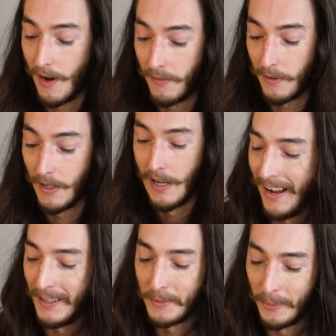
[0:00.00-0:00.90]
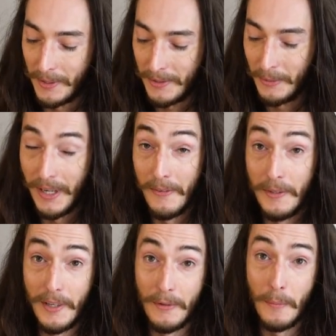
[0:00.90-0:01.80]
offer, I just want to cover
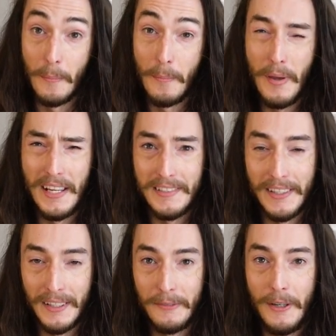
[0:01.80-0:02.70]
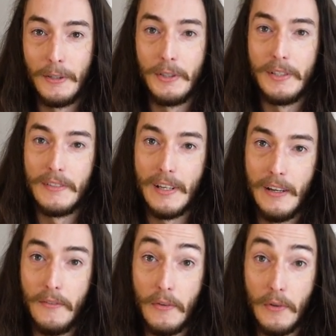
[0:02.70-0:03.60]
the other basic functions
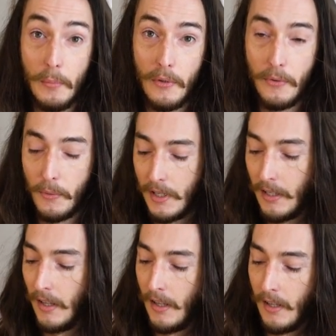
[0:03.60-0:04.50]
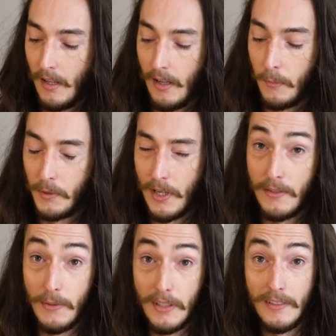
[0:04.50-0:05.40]
of the Vimble 3, uh, which
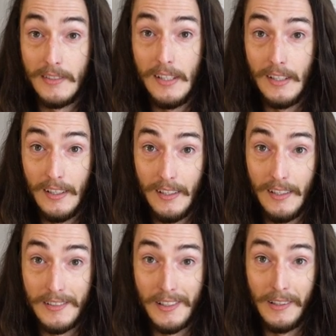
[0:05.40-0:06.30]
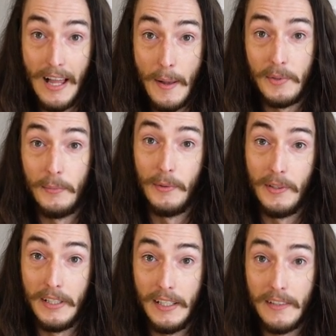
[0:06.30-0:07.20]
as you can see, it is collapsible
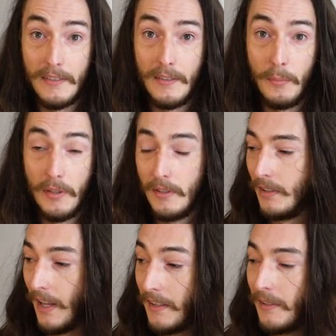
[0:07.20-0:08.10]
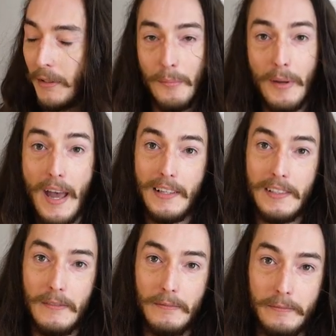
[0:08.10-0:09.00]
and it gets to be nice and compact.